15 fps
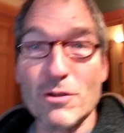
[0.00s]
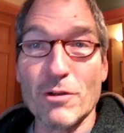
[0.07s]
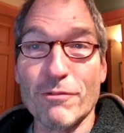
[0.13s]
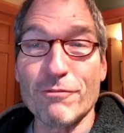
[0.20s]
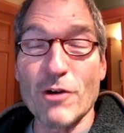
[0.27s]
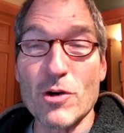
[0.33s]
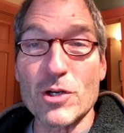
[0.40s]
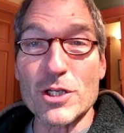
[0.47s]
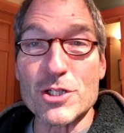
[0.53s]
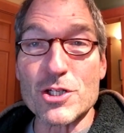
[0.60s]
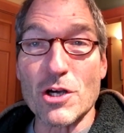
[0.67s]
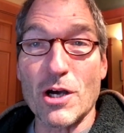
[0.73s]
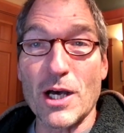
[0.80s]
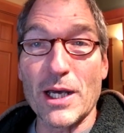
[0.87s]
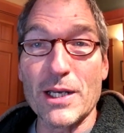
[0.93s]
to focus
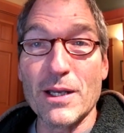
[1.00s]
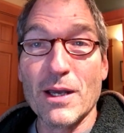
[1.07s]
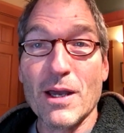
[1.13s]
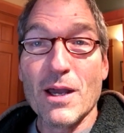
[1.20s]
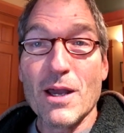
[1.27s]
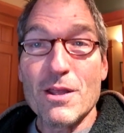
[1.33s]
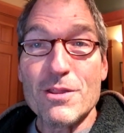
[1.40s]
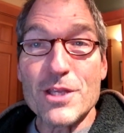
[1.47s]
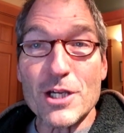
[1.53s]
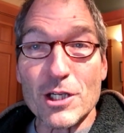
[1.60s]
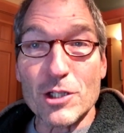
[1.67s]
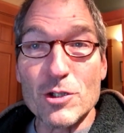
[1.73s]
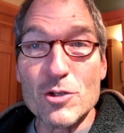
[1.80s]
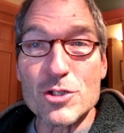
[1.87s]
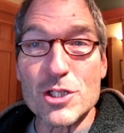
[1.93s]
on the
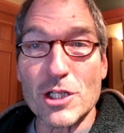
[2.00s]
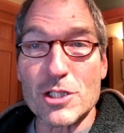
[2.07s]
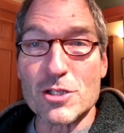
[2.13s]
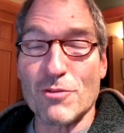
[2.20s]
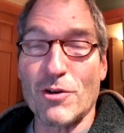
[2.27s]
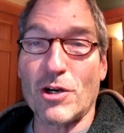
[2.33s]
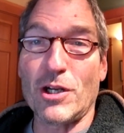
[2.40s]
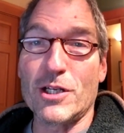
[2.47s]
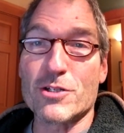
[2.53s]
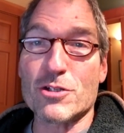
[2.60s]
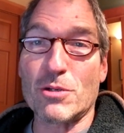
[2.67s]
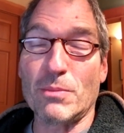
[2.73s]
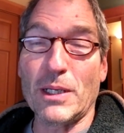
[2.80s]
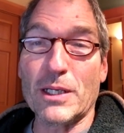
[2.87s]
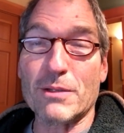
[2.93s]
acoustics of our
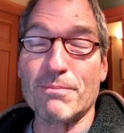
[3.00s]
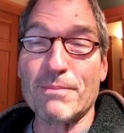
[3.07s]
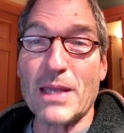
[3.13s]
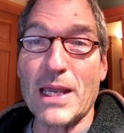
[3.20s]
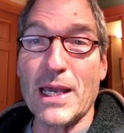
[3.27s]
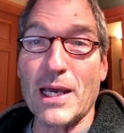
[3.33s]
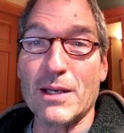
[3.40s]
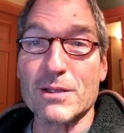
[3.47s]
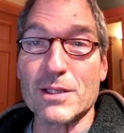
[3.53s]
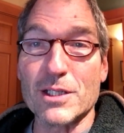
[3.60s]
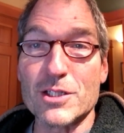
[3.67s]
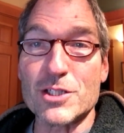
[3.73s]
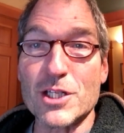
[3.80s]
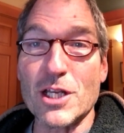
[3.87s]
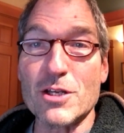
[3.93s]
instrument and
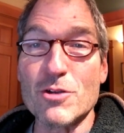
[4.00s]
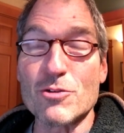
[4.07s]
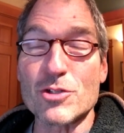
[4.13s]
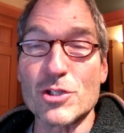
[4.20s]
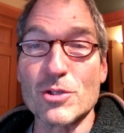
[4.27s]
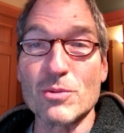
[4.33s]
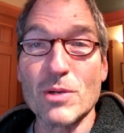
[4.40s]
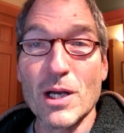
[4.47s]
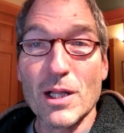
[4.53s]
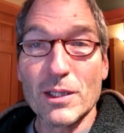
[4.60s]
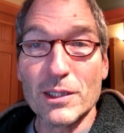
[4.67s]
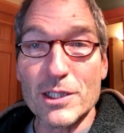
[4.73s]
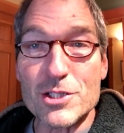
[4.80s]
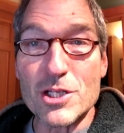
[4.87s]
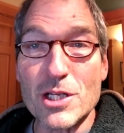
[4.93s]
continue to
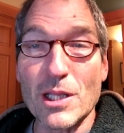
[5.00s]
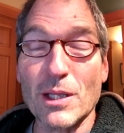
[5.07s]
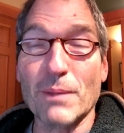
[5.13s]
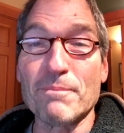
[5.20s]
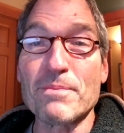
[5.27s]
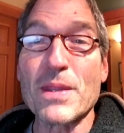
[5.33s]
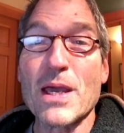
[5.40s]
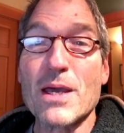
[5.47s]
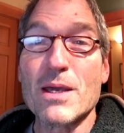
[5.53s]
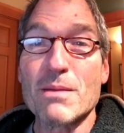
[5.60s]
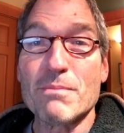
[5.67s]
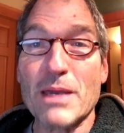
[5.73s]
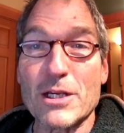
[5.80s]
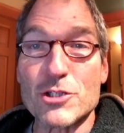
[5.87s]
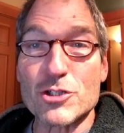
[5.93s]
listen to them,
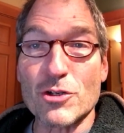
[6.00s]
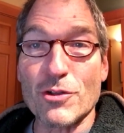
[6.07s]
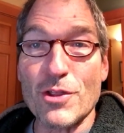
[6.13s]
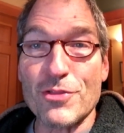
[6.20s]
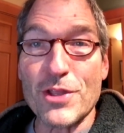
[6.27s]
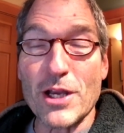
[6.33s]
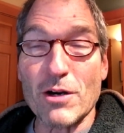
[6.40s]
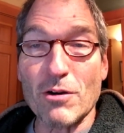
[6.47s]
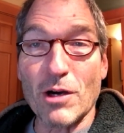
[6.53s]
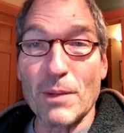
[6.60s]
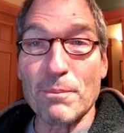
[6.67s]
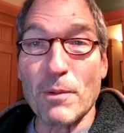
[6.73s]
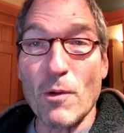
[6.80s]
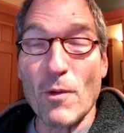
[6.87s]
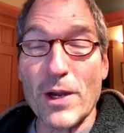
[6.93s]
make sure that they are on
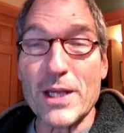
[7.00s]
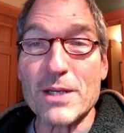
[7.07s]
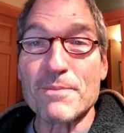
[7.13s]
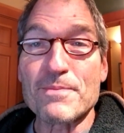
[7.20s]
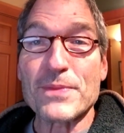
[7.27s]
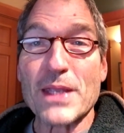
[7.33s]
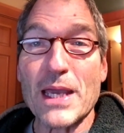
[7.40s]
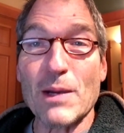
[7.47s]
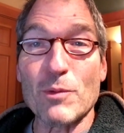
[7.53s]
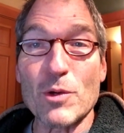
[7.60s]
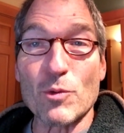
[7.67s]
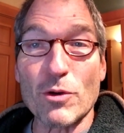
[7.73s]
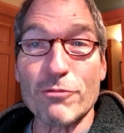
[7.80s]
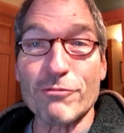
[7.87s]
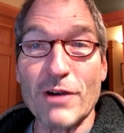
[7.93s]
point, and we
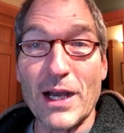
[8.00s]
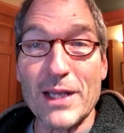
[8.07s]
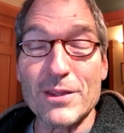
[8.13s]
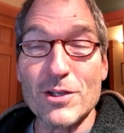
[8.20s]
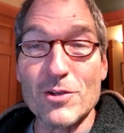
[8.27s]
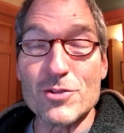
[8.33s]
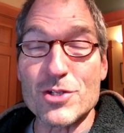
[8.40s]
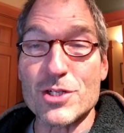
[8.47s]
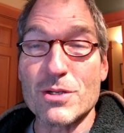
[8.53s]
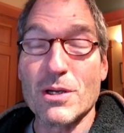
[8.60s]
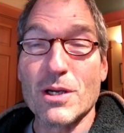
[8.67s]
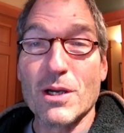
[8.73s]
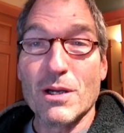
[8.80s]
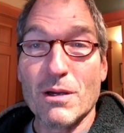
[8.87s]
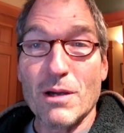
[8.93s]
refine those
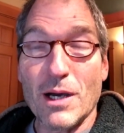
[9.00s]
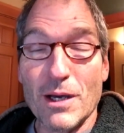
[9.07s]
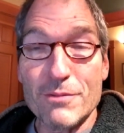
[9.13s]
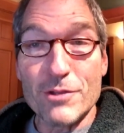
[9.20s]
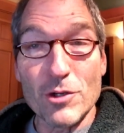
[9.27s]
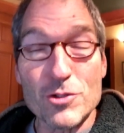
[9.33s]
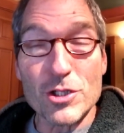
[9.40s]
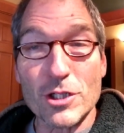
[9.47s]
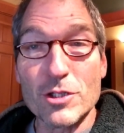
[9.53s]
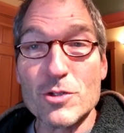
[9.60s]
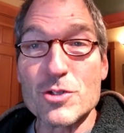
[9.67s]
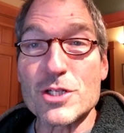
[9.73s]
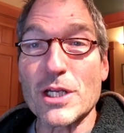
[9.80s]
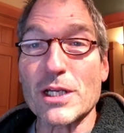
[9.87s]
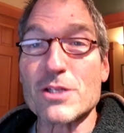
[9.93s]

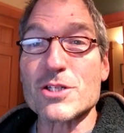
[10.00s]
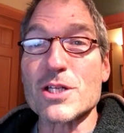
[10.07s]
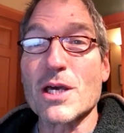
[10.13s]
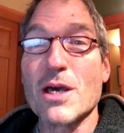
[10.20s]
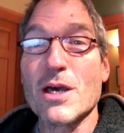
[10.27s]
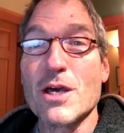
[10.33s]
acoustics.